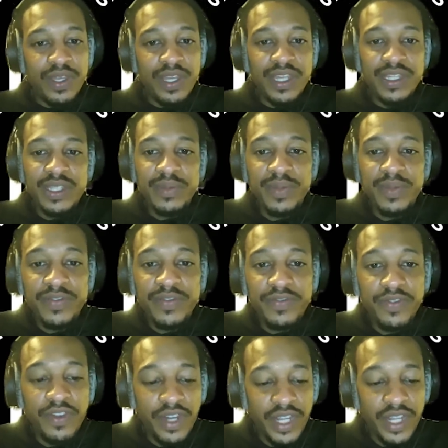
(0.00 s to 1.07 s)
And to be
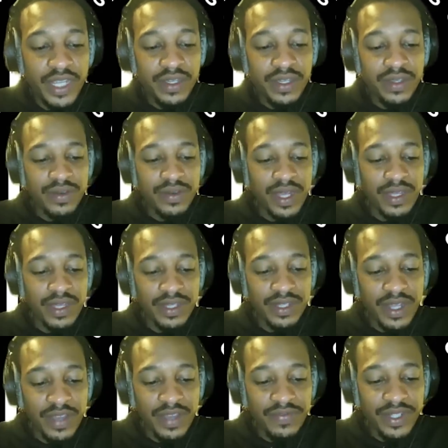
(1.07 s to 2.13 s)
free, right? The
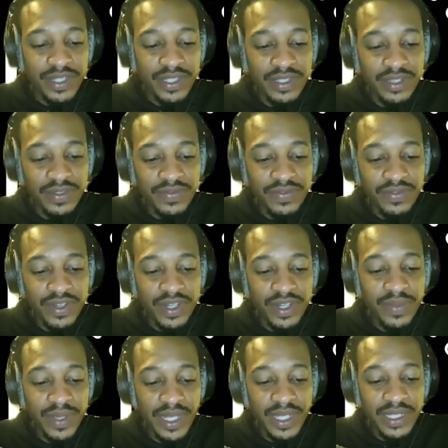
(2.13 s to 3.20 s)
definition of free
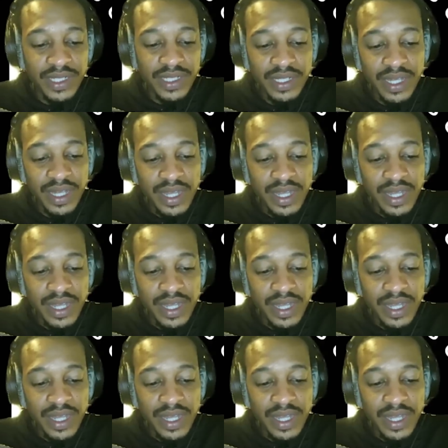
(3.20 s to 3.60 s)
means